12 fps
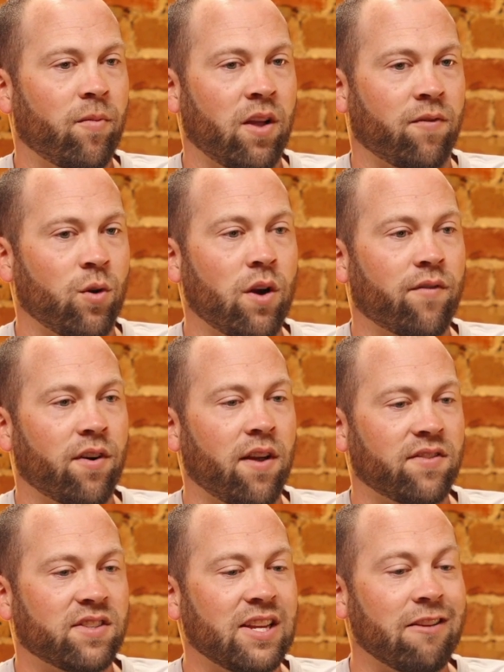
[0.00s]
If you ever
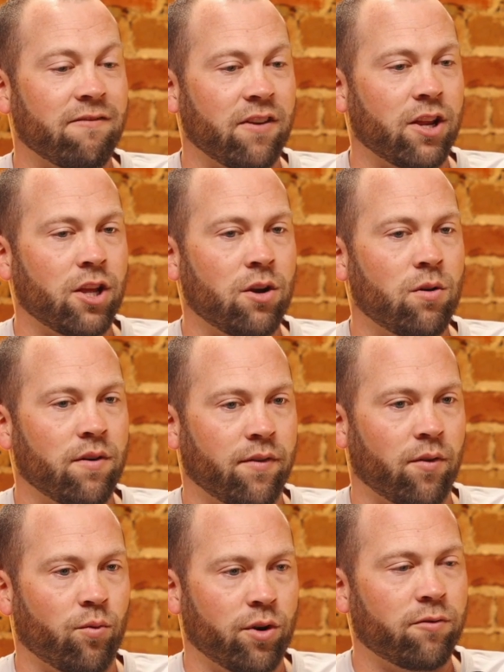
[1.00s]
have seen a video of
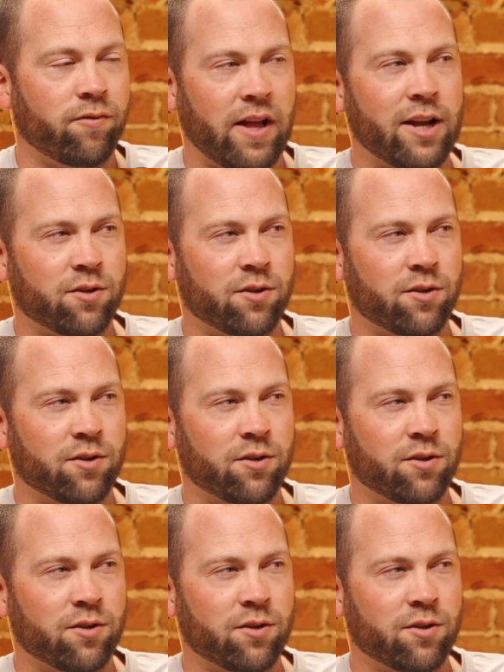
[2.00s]
a real flash